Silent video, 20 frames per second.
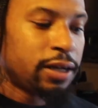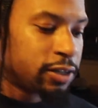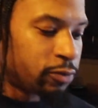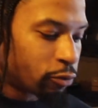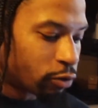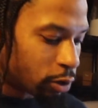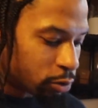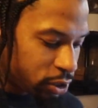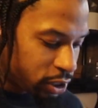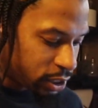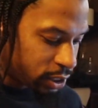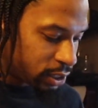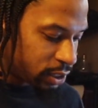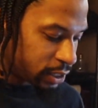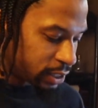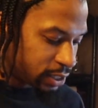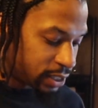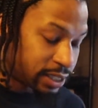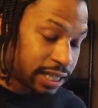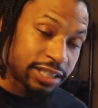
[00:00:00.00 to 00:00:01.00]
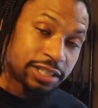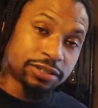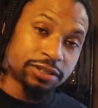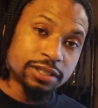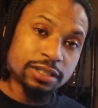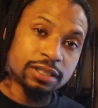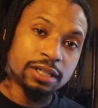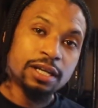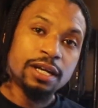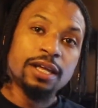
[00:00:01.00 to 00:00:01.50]
roaches,
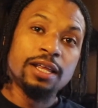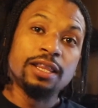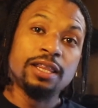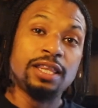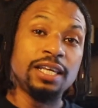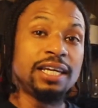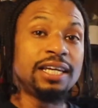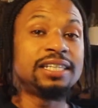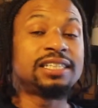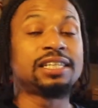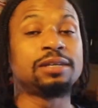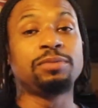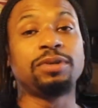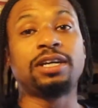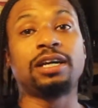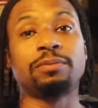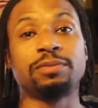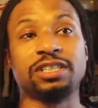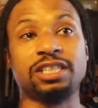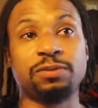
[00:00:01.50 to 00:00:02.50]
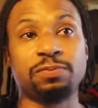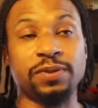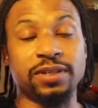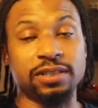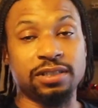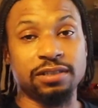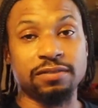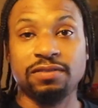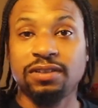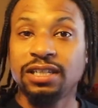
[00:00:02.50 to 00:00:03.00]
etc., these can become
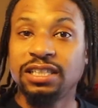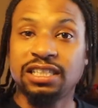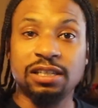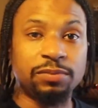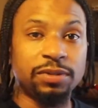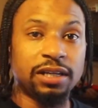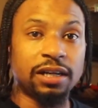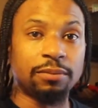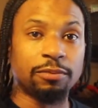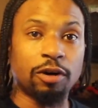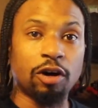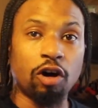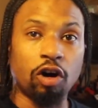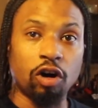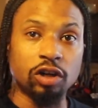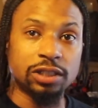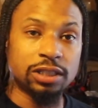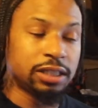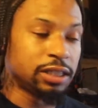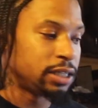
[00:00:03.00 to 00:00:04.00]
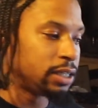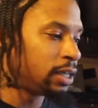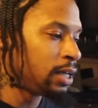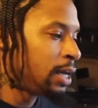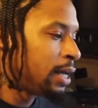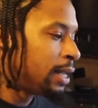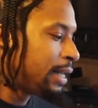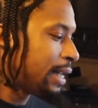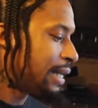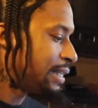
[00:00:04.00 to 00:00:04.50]
expensive. These can become costly.
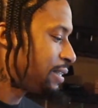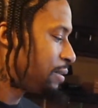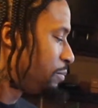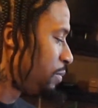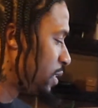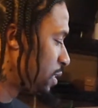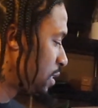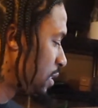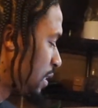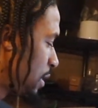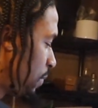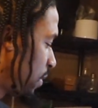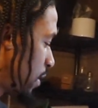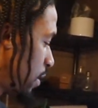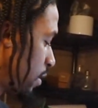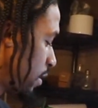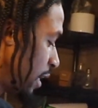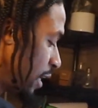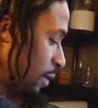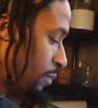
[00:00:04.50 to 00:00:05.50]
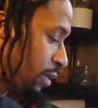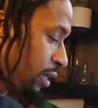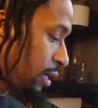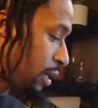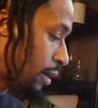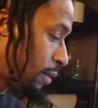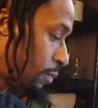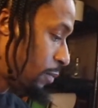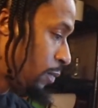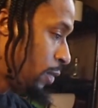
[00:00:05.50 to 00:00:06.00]
Not to mention they can
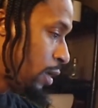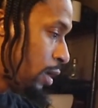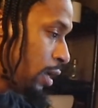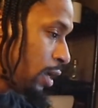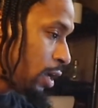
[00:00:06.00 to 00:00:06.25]
become